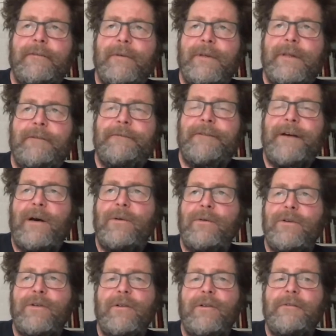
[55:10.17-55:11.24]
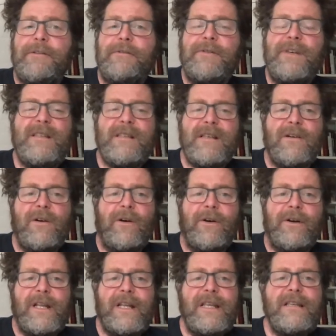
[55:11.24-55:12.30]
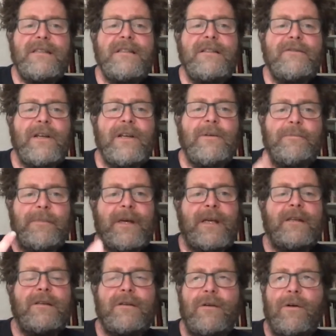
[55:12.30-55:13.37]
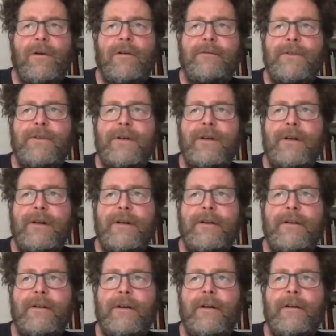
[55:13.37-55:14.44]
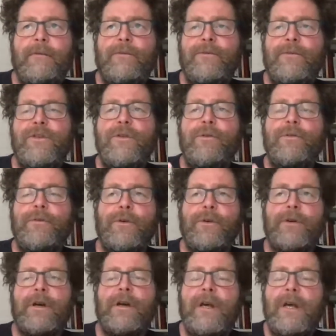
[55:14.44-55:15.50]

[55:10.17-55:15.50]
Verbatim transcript: with the founder of the Visa card and his development of a, a view for